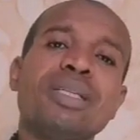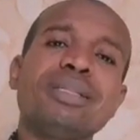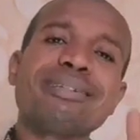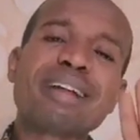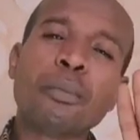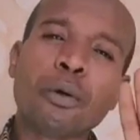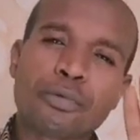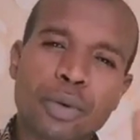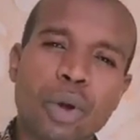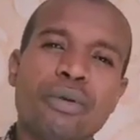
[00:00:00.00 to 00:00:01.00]
The realm
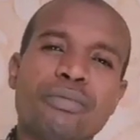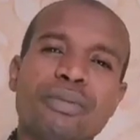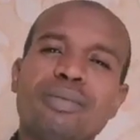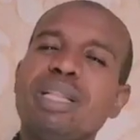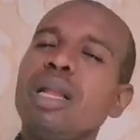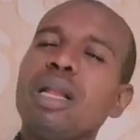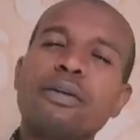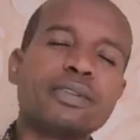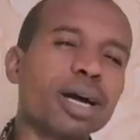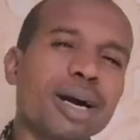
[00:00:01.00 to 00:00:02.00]
of love, they
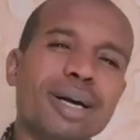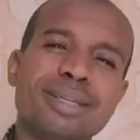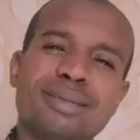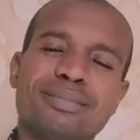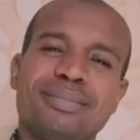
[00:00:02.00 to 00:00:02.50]
love God.